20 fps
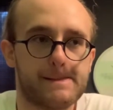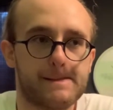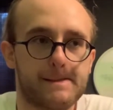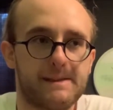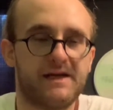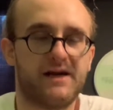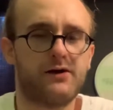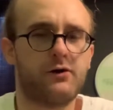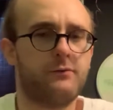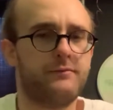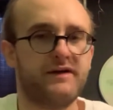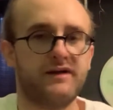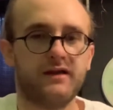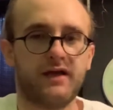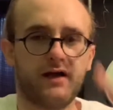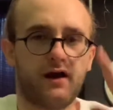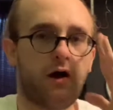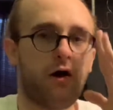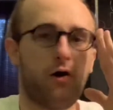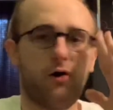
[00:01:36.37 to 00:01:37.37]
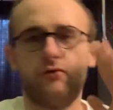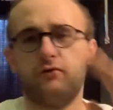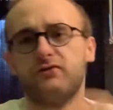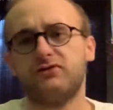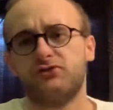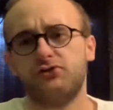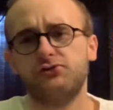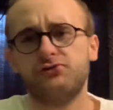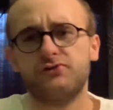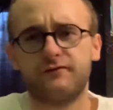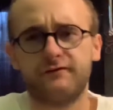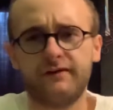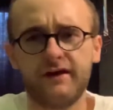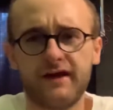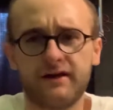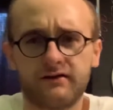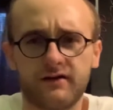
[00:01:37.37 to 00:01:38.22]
And I don't mean like, oh, those shoes are fake,